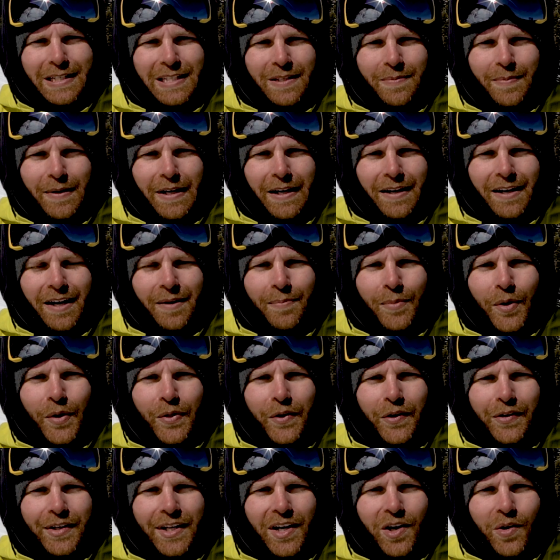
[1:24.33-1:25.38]
speed on both
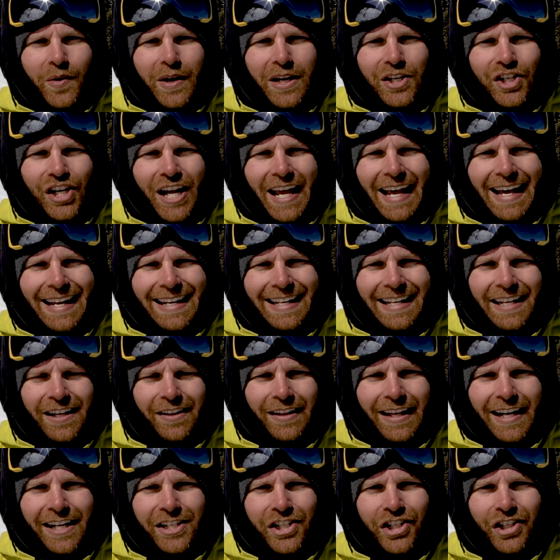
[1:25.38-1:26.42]
your toe edge and
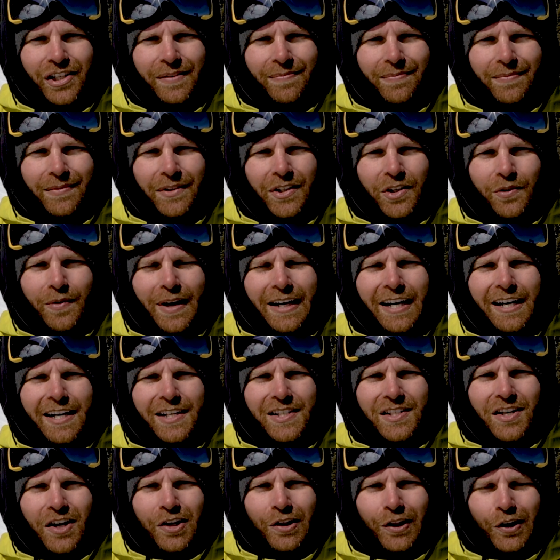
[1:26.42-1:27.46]
heel edge, you're ready to
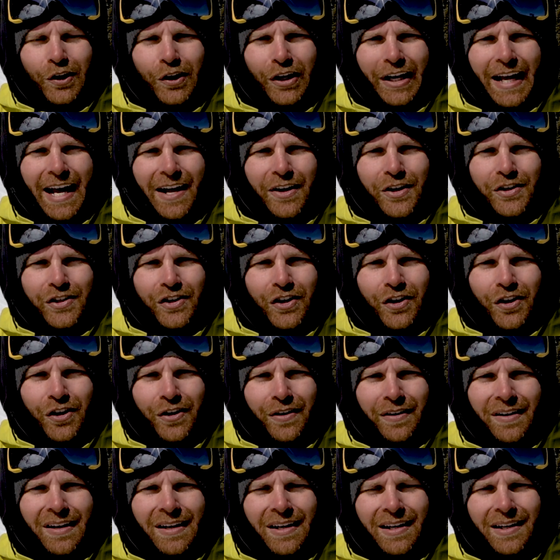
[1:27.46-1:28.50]
start learning how to
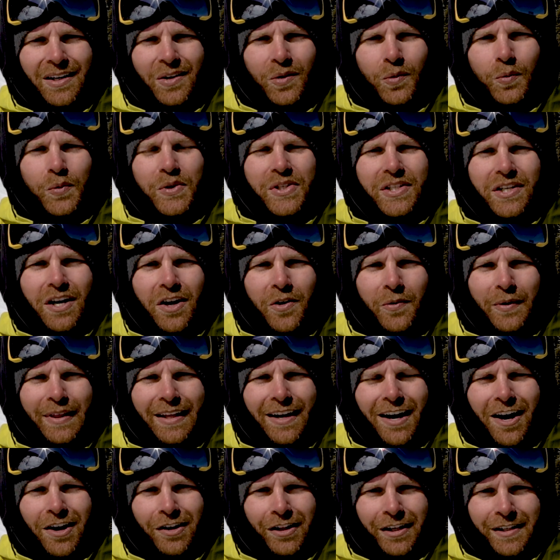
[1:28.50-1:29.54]
turn. We'll start with
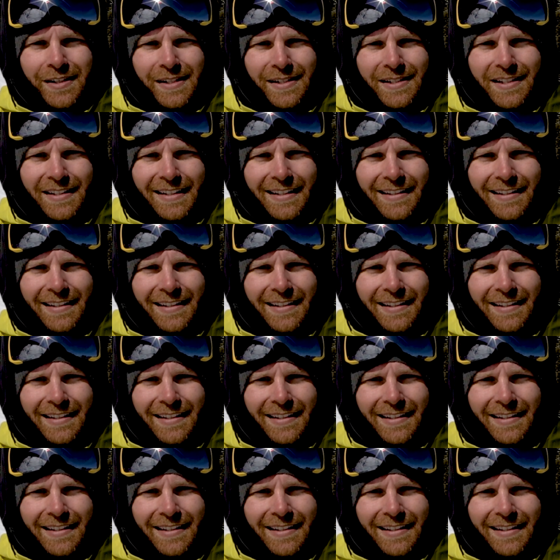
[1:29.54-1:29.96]
Garlands.